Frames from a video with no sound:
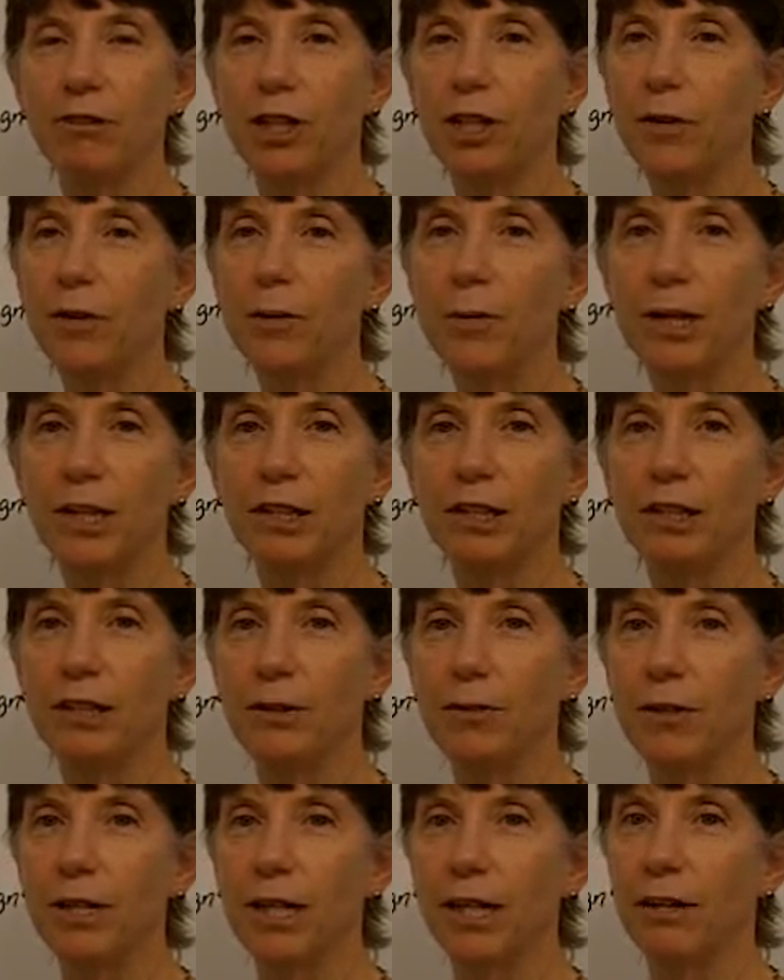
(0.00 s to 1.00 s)
for you to be a
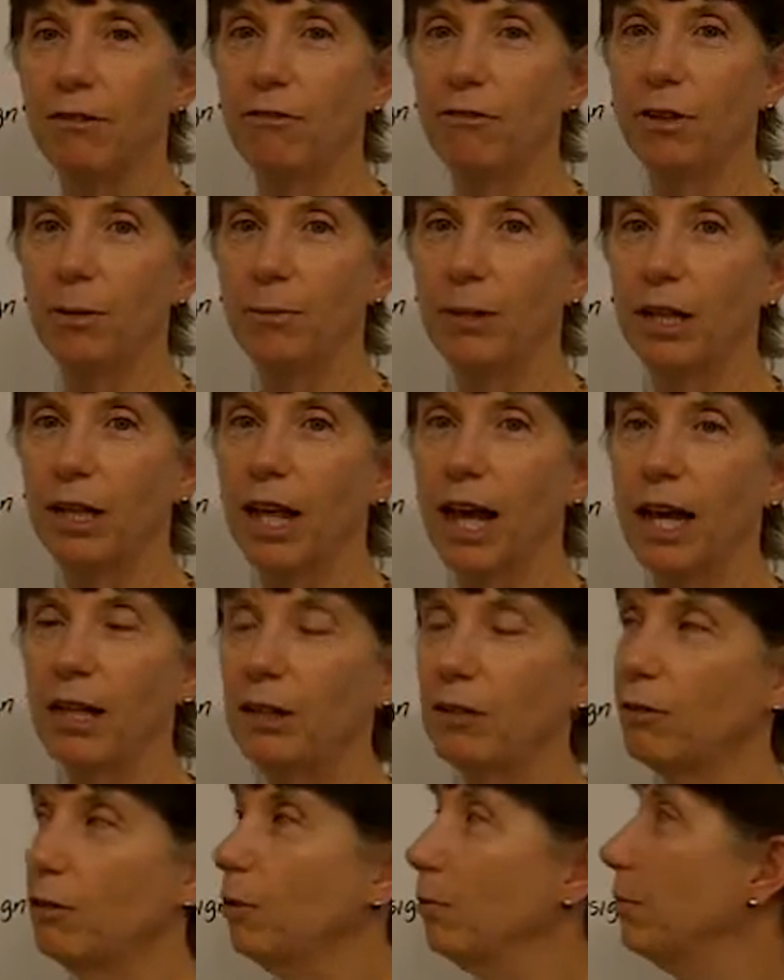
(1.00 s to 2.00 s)
student in a flipped
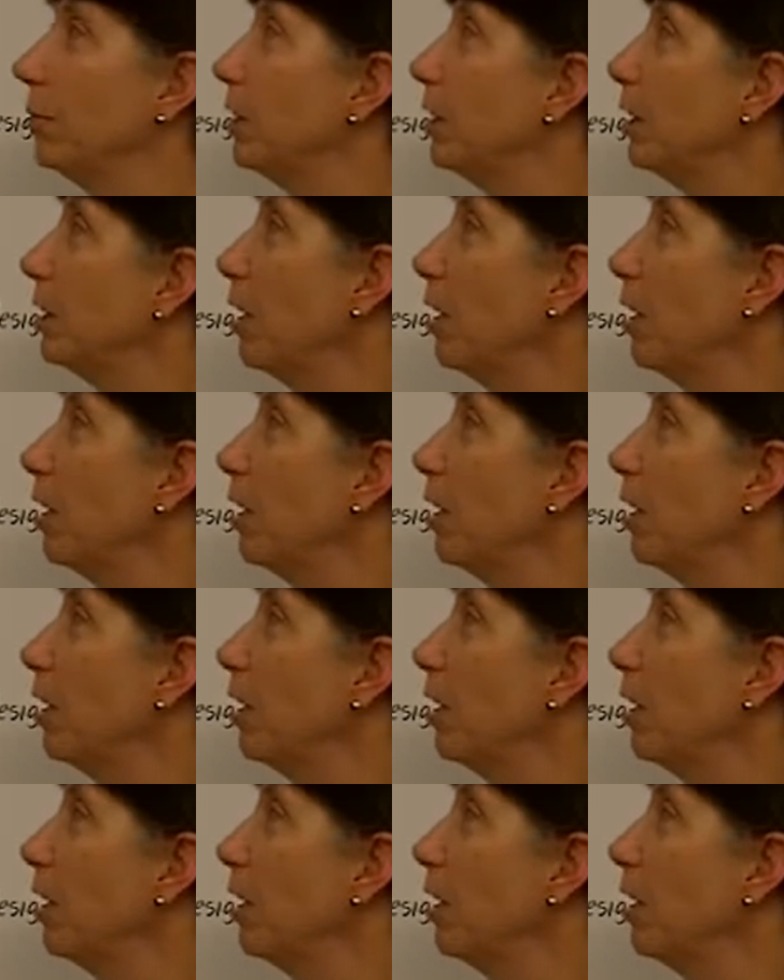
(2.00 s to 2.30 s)
classroom.